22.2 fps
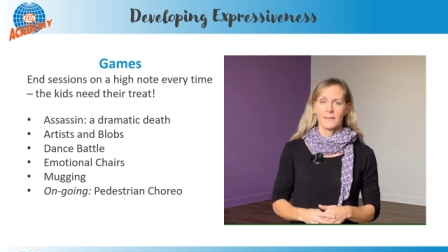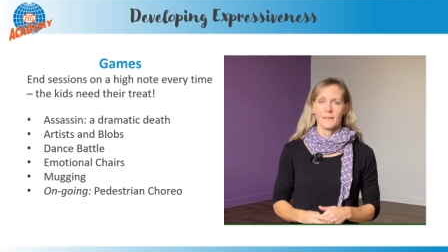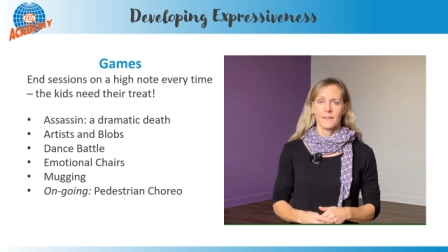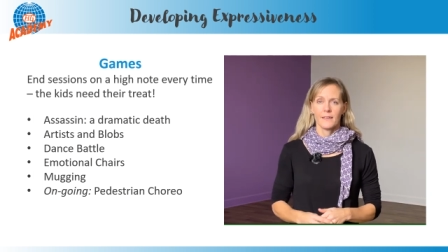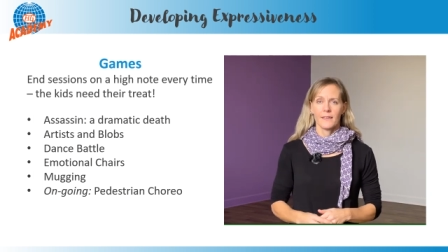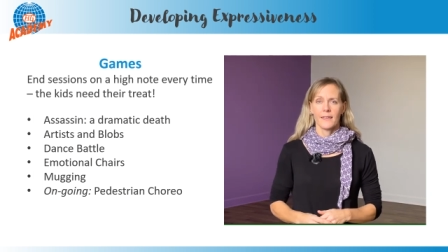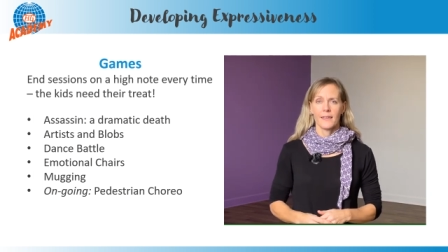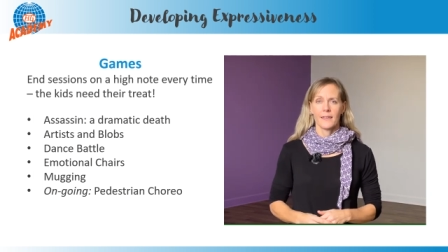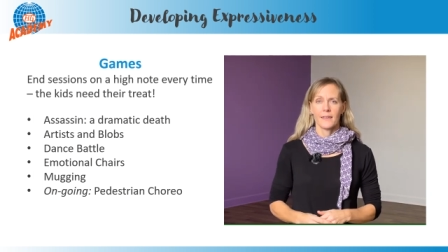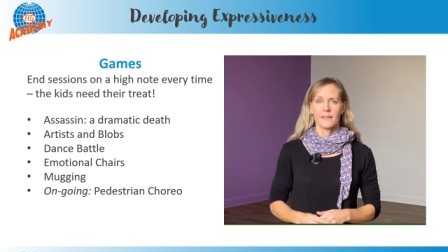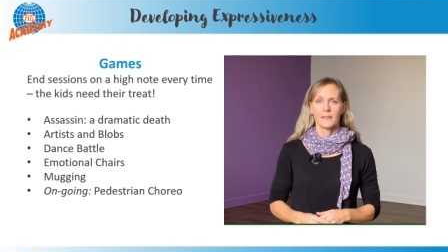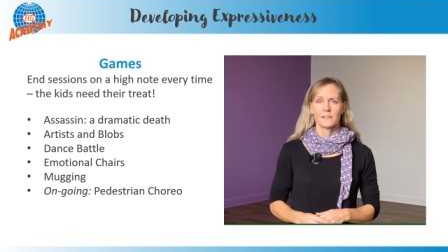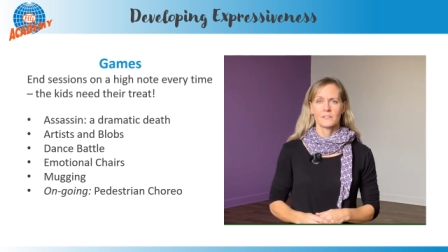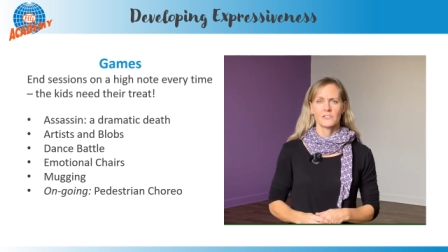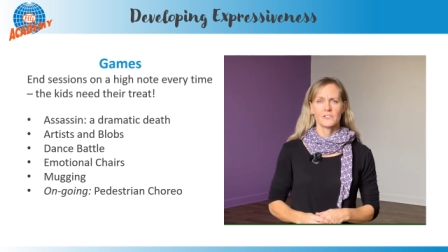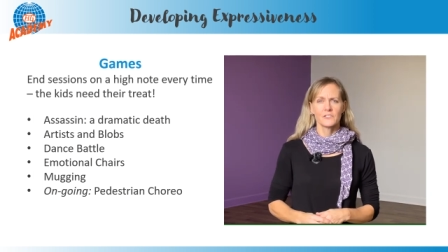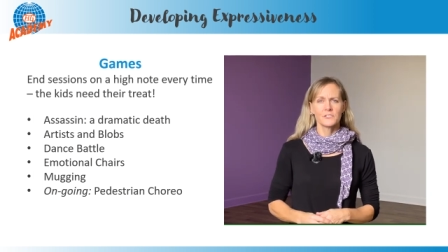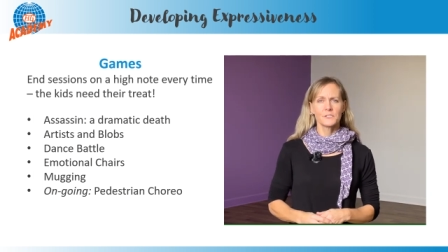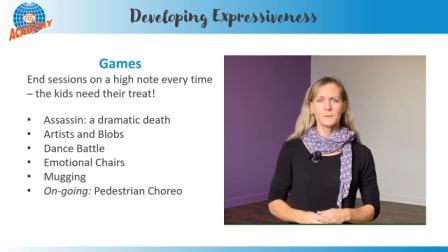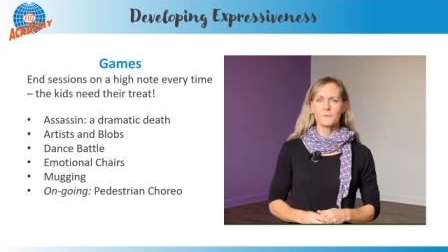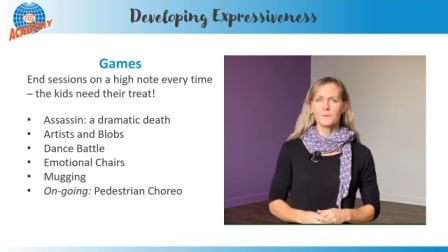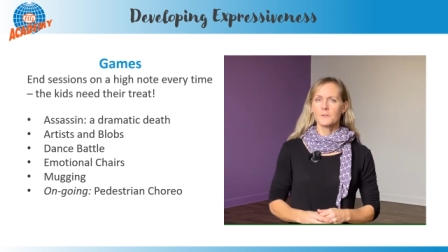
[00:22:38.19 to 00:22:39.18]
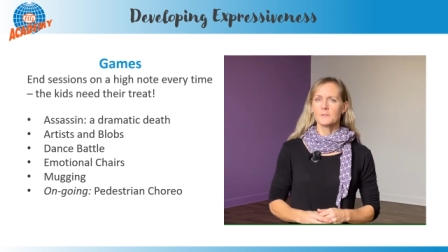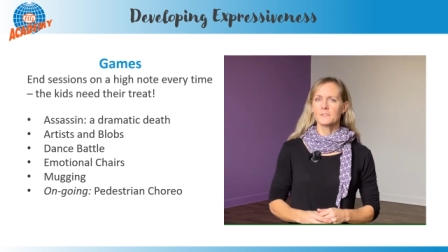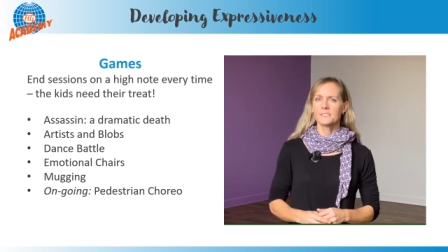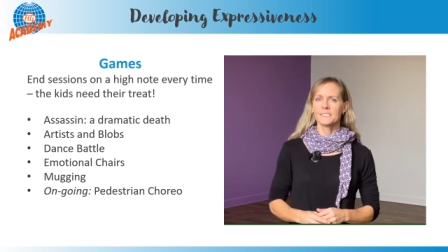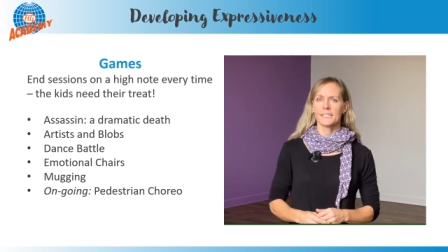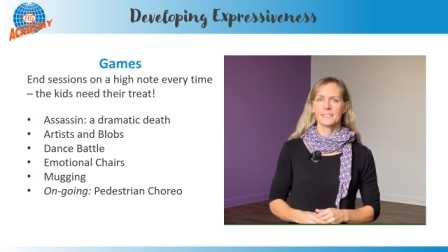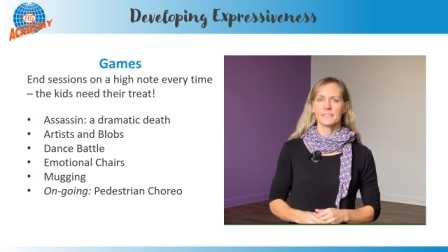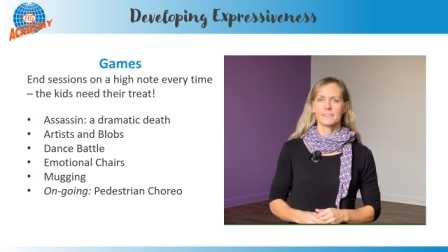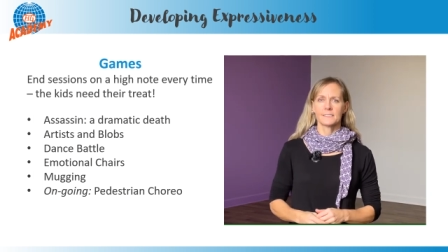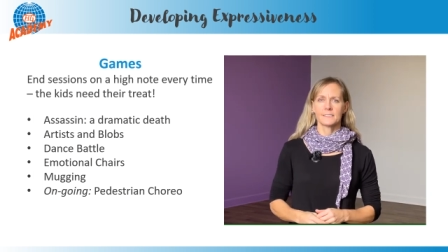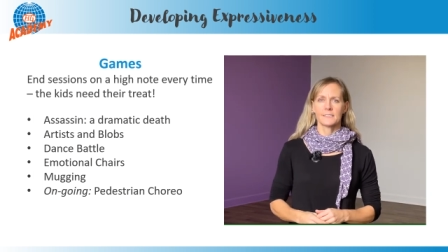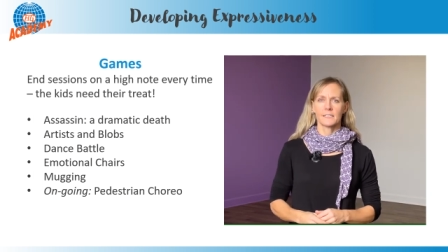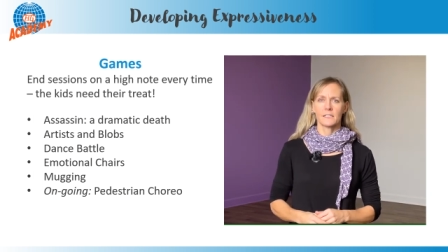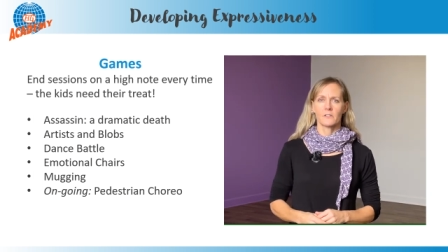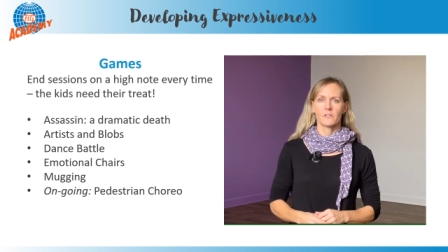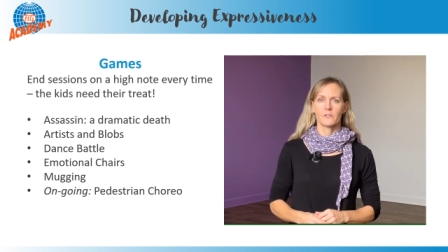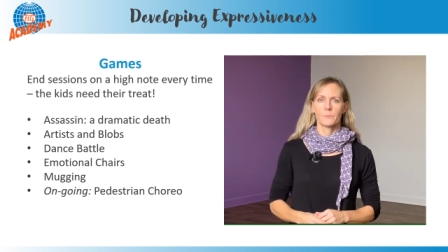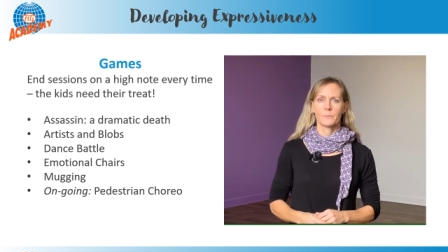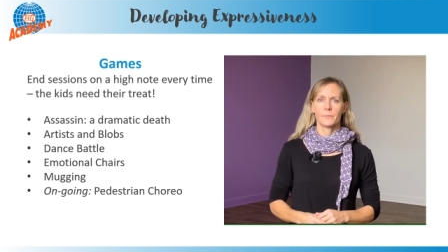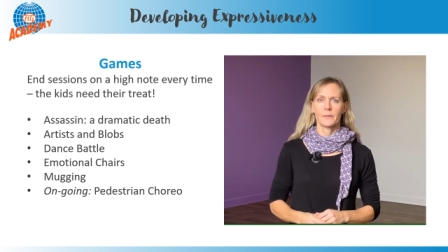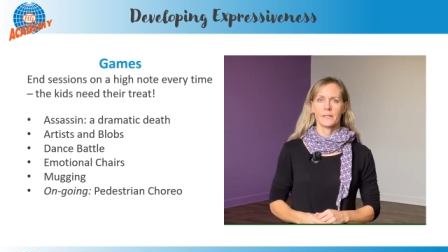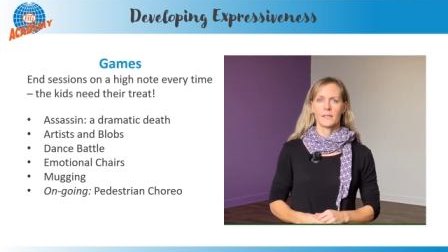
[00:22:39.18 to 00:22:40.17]
and just a few seconds later
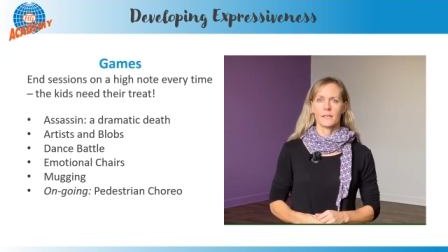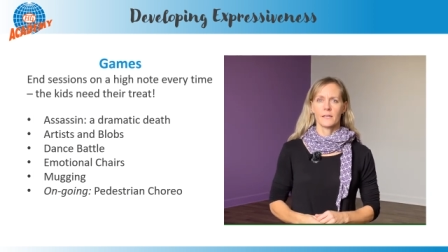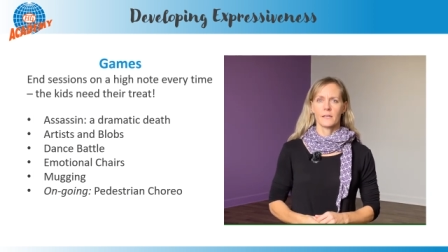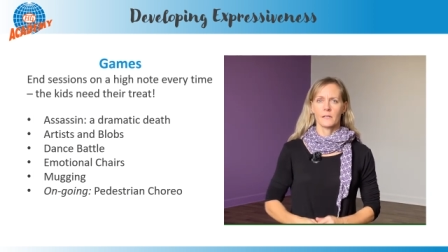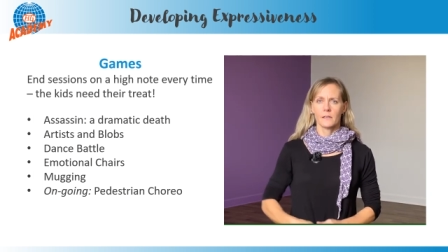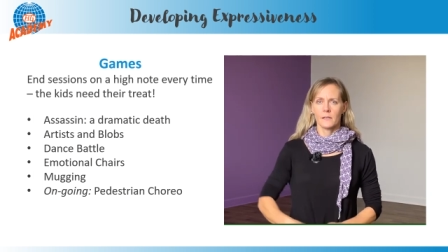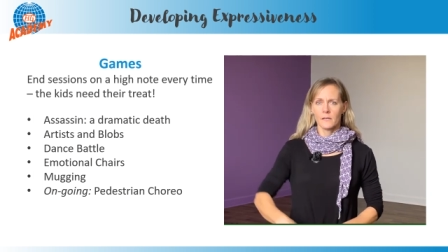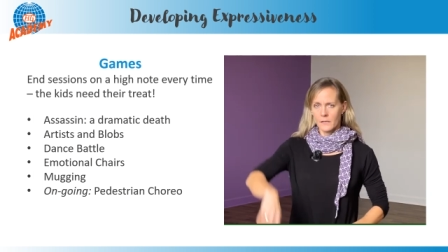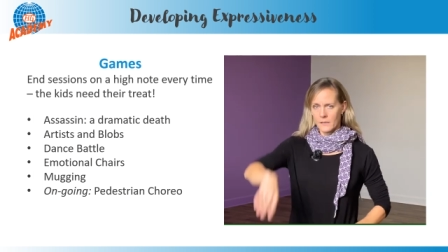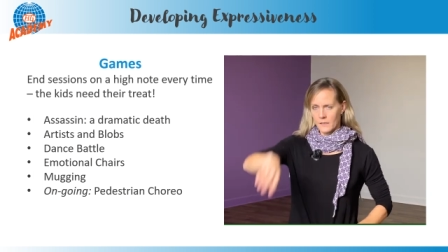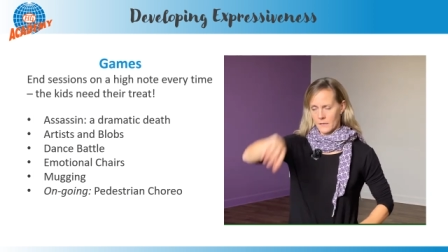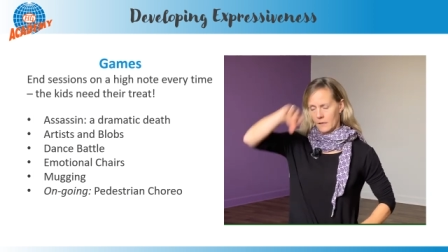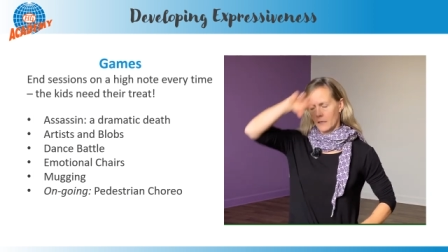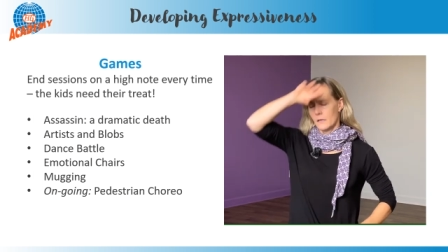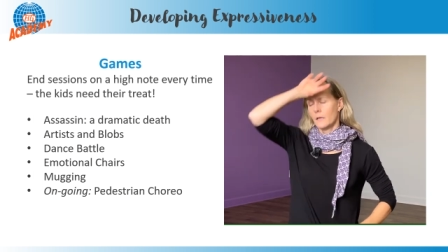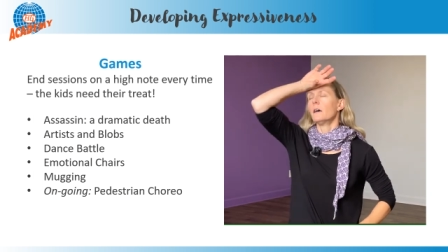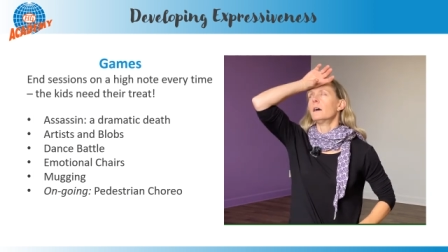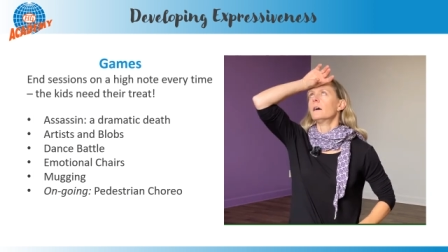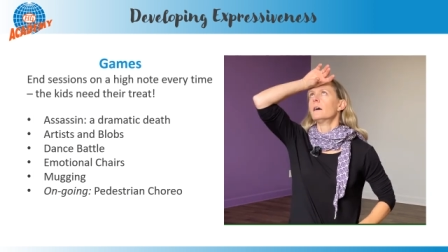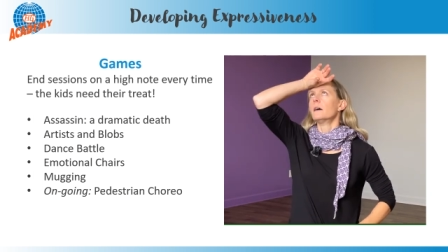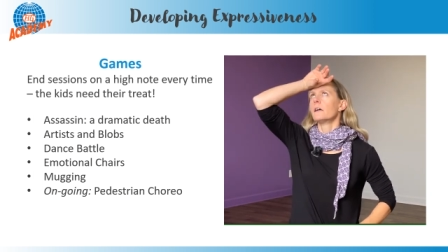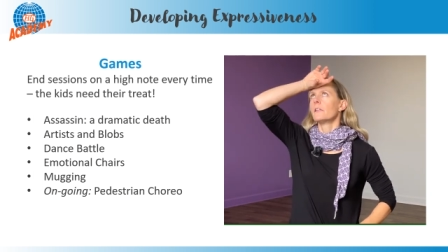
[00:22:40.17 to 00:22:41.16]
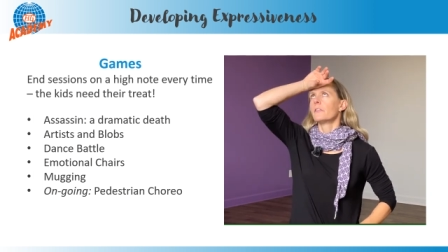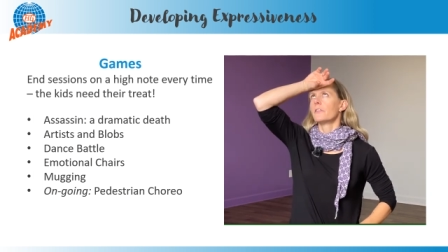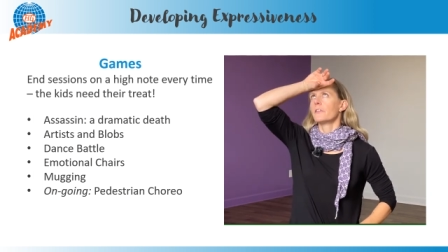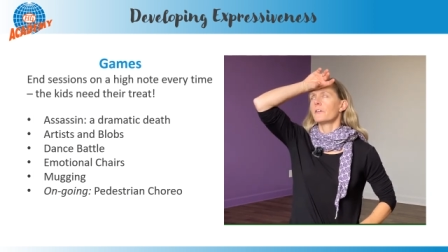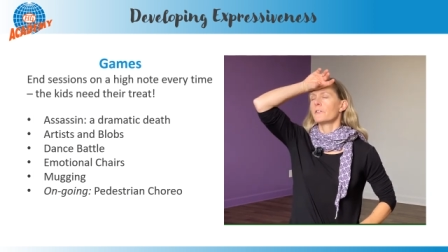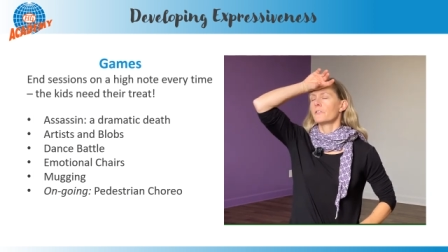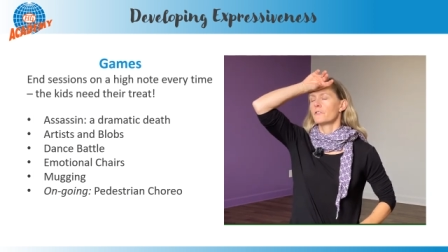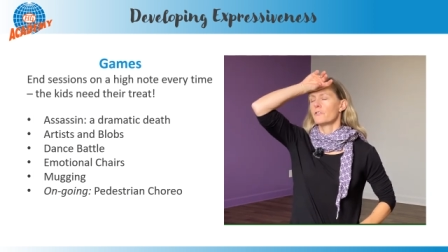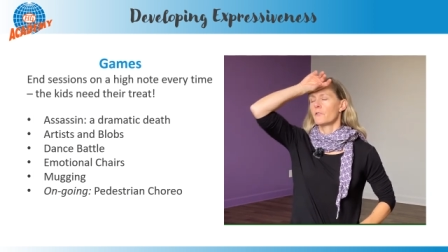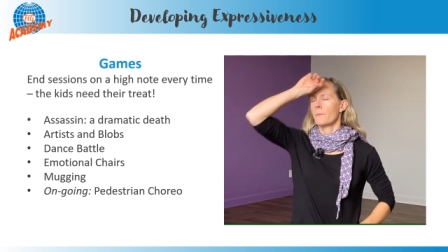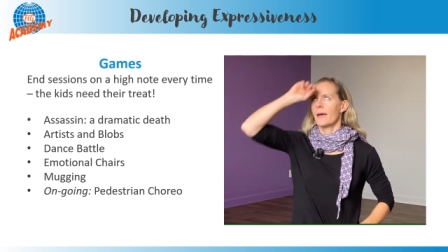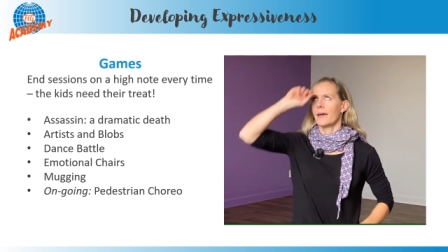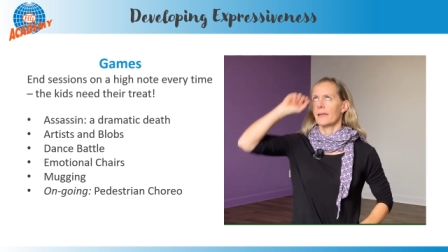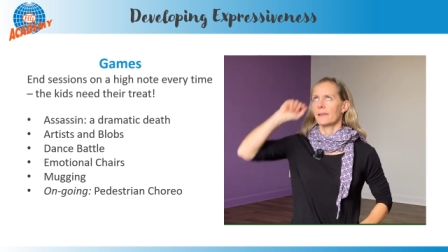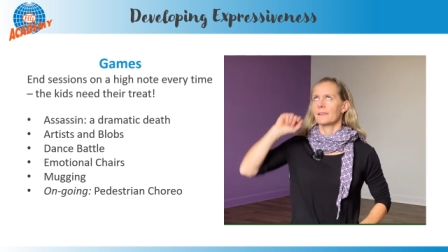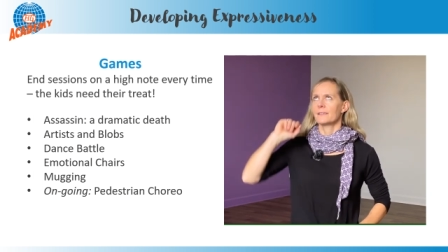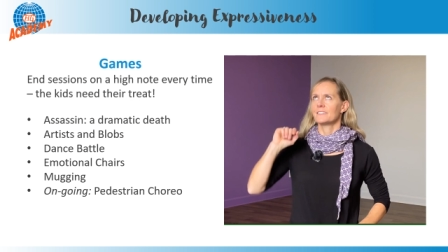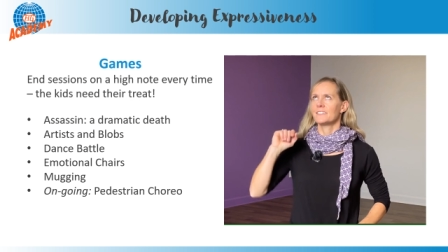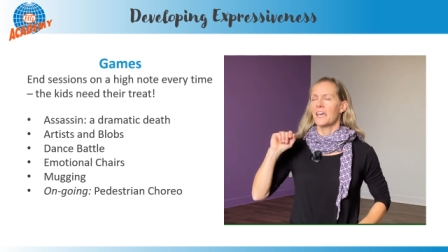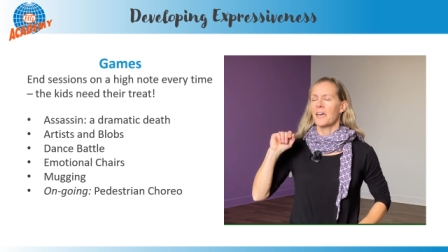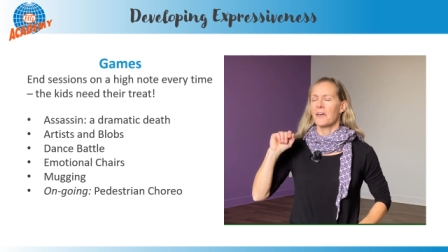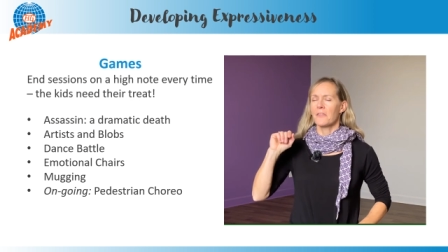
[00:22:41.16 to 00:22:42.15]
begin their dramatic
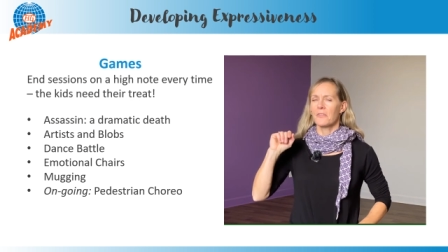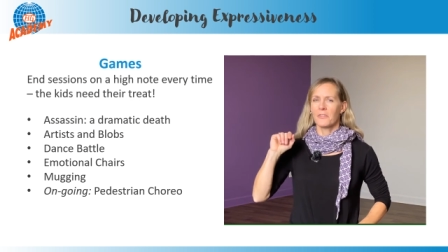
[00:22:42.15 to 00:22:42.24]
death.